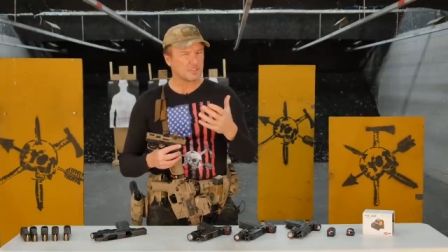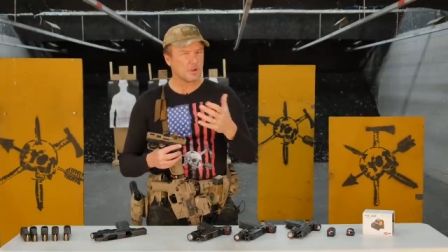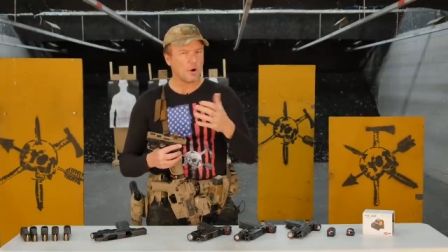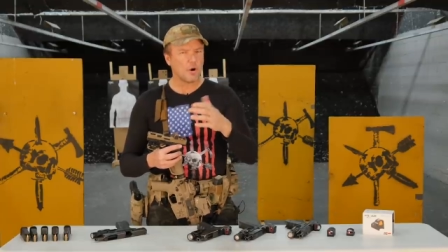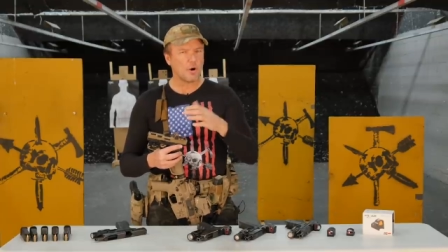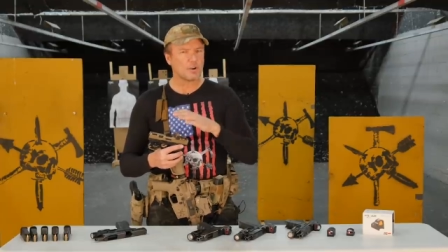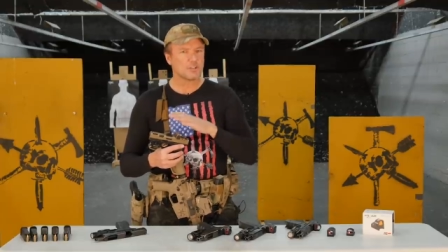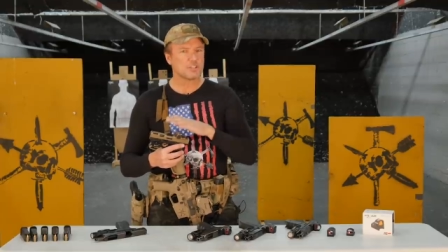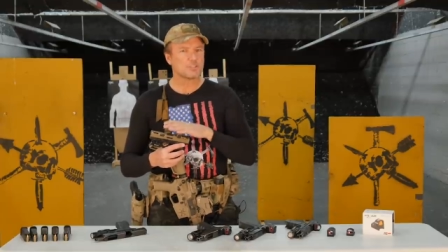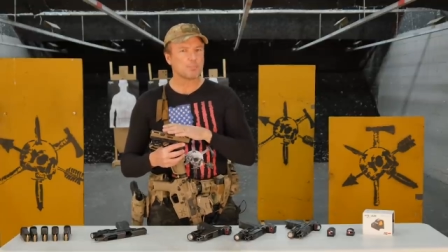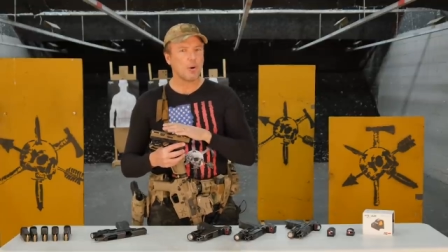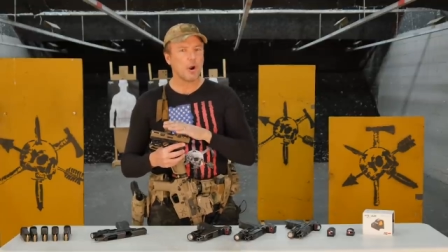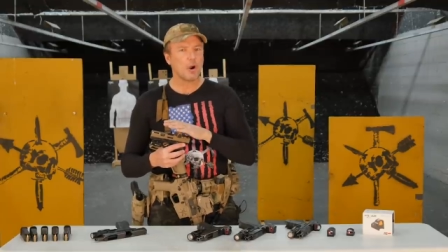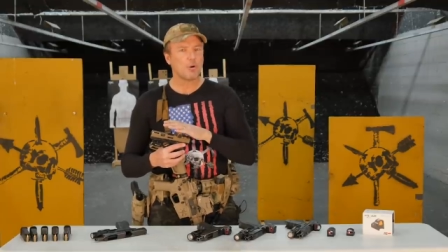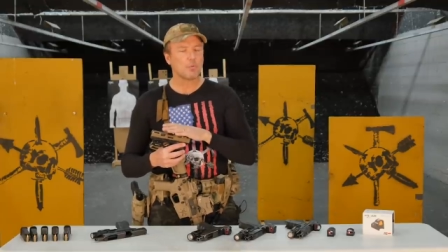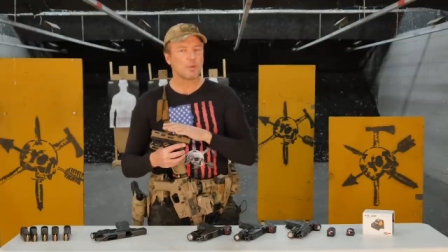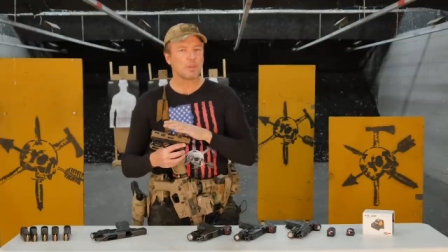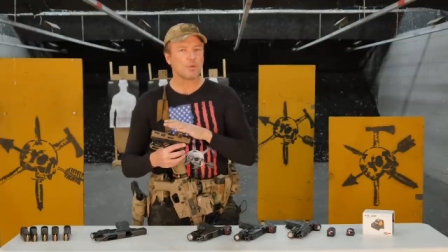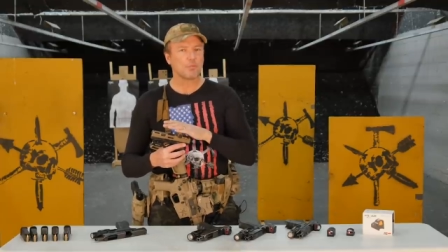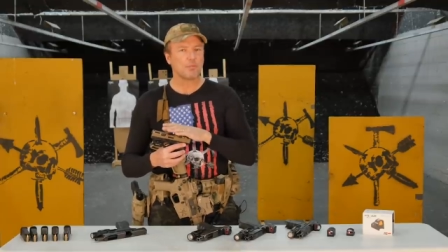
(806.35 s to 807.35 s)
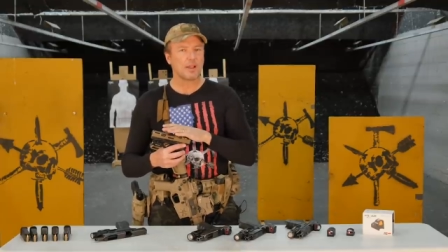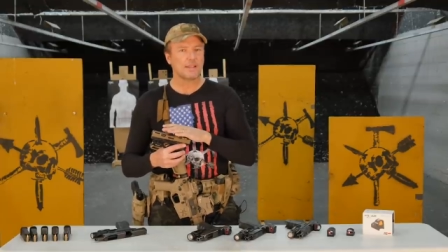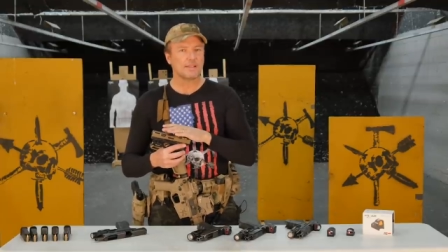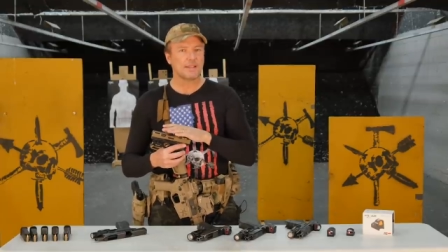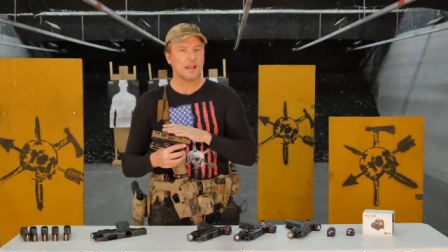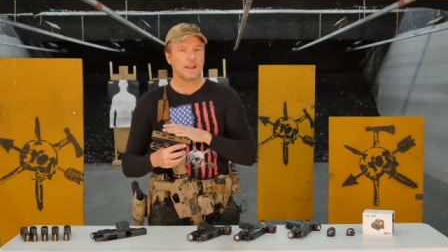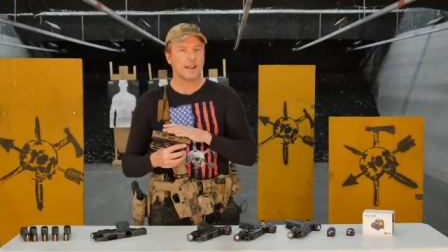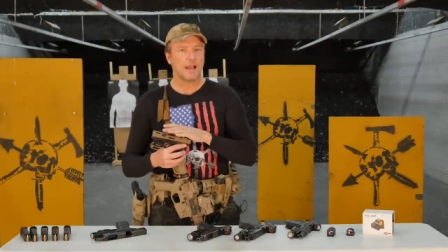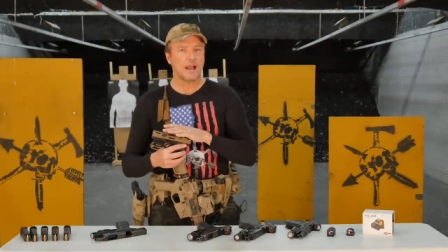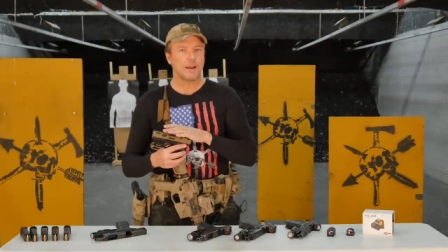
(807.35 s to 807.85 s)
the hardest part with a red
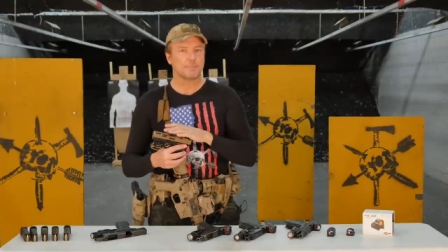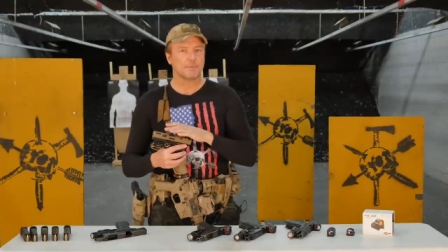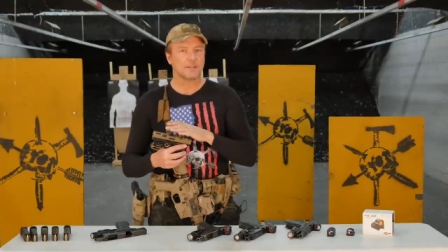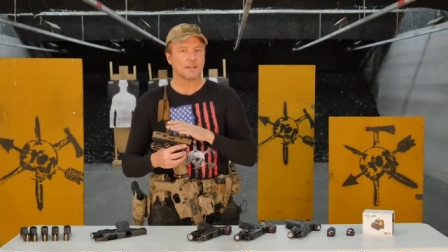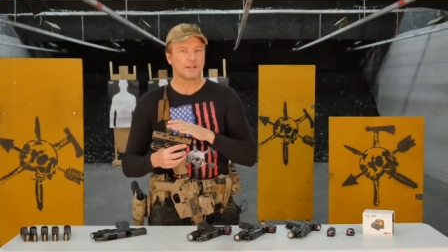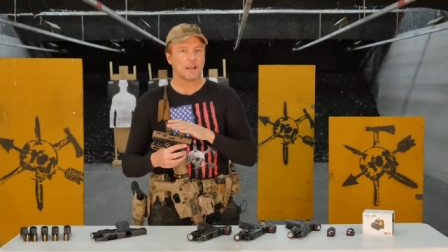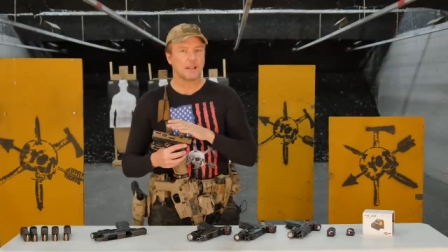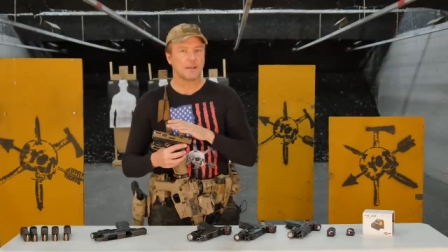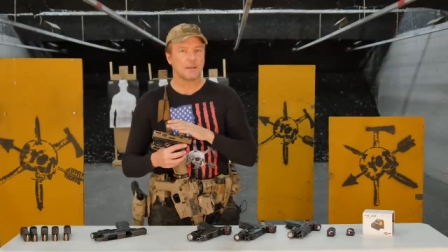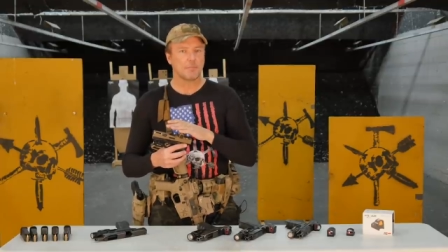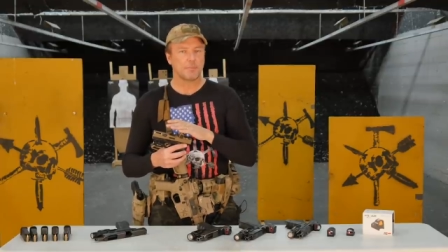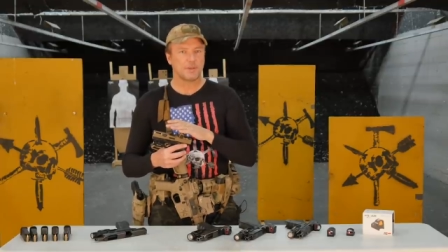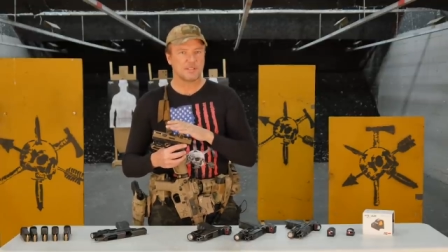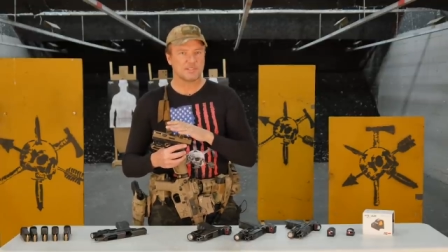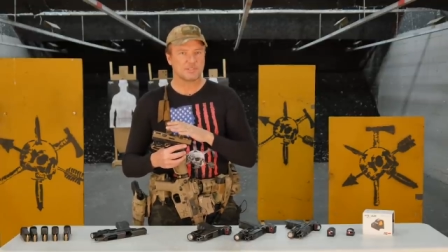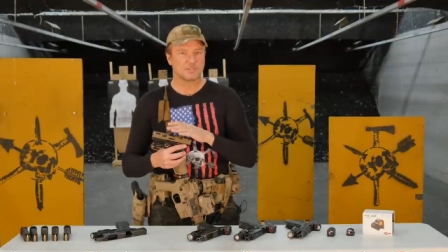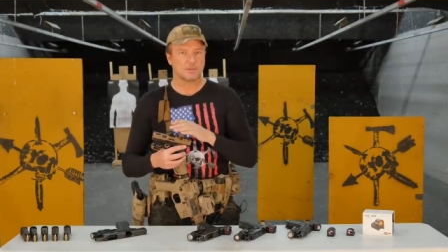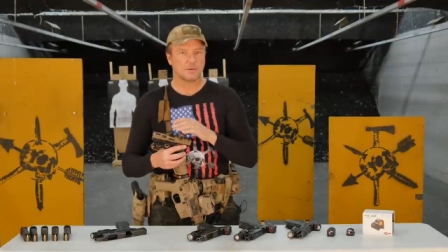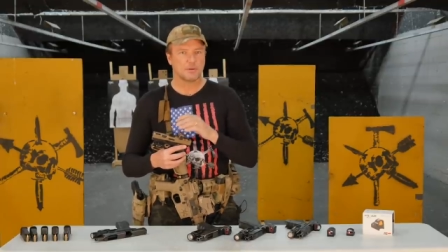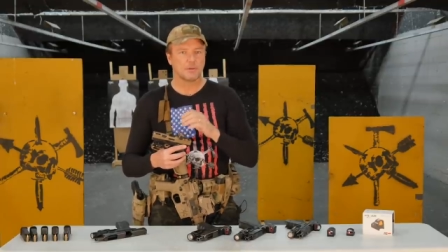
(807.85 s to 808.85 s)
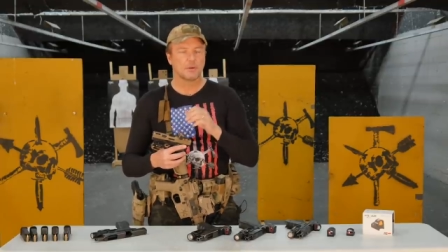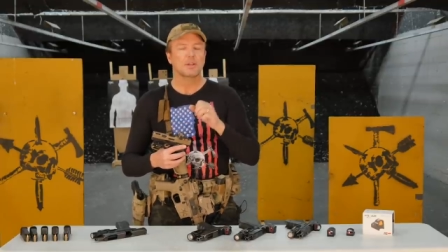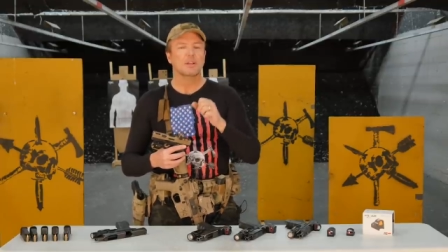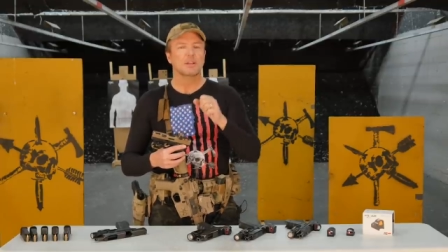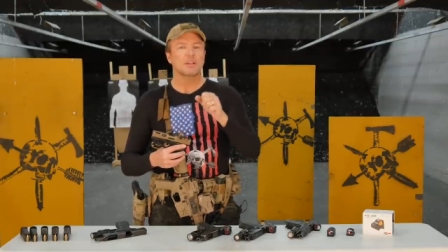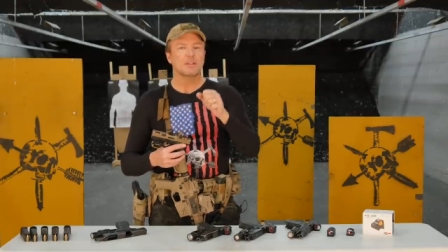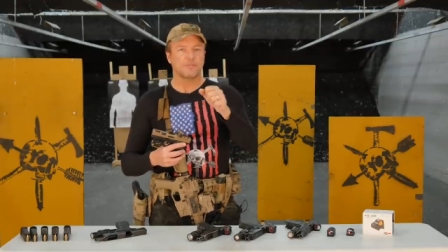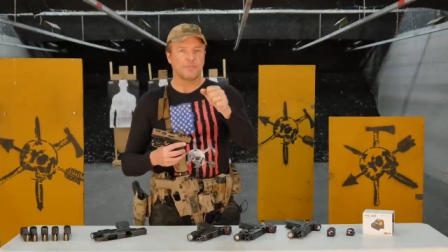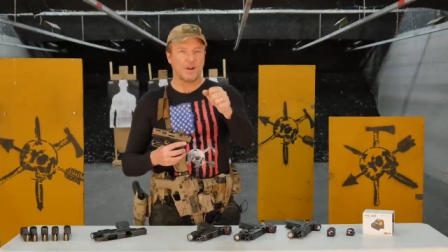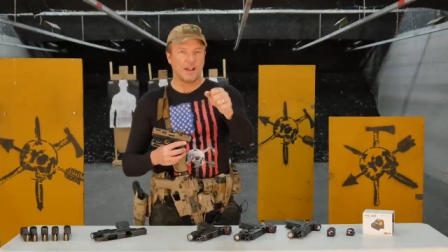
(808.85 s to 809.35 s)
dot optic on a pistol,
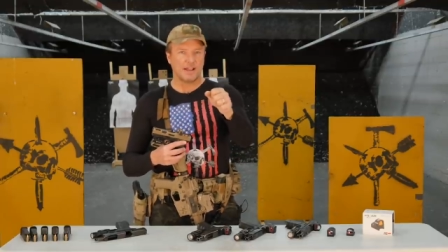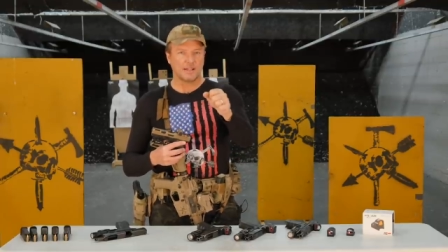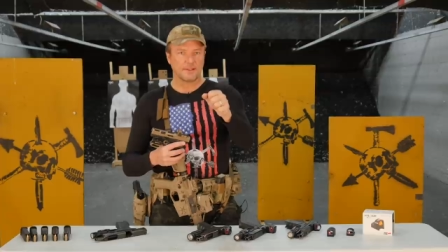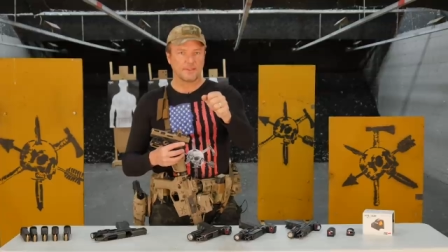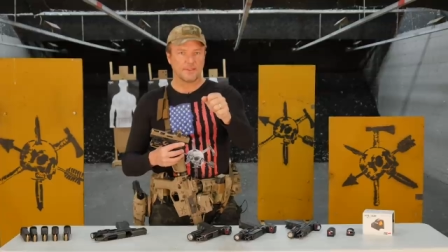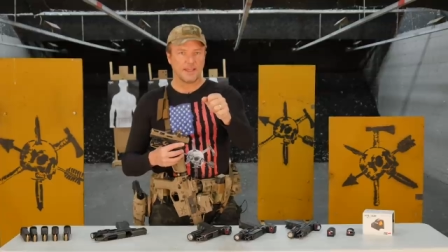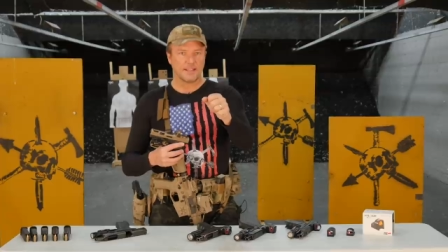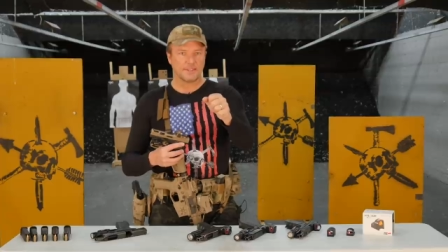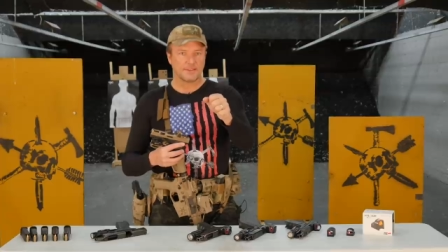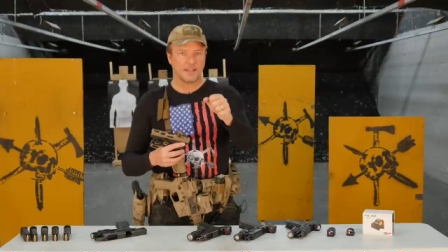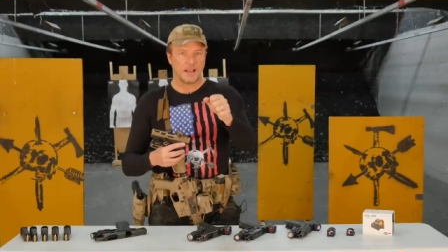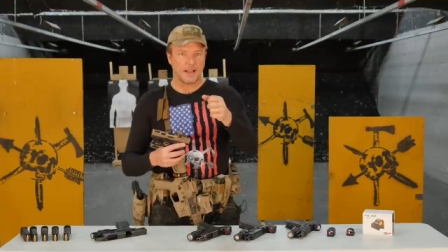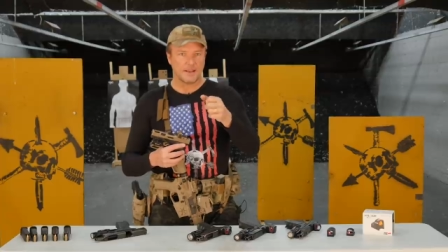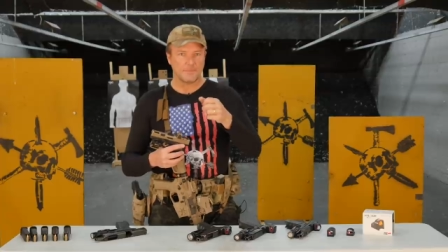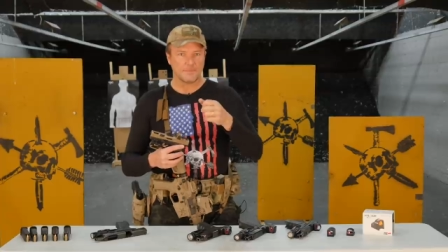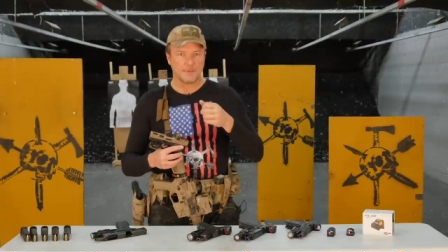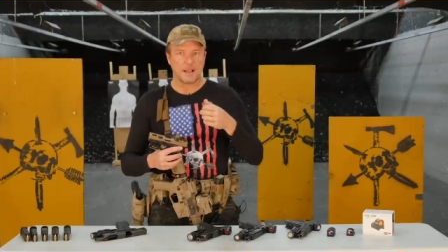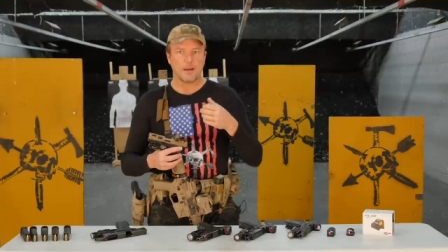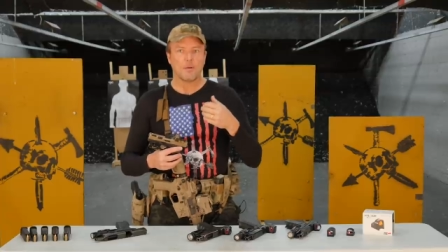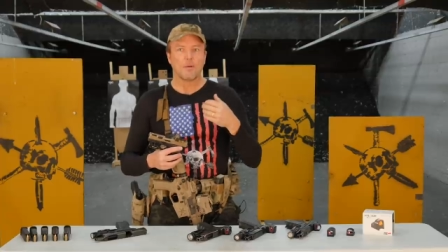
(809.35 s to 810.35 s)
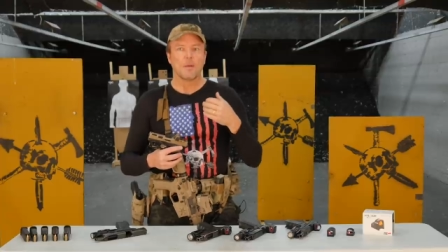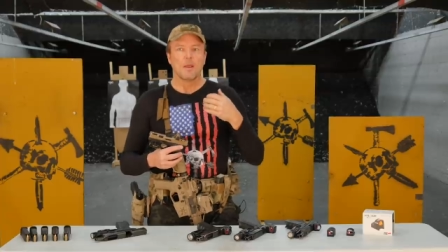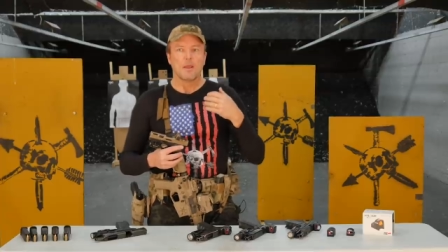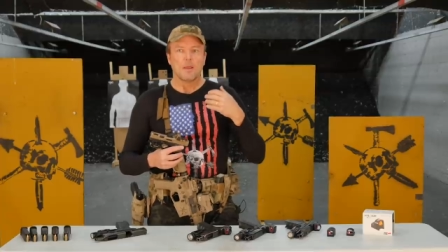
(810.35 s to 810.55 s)
finding that dot. Now,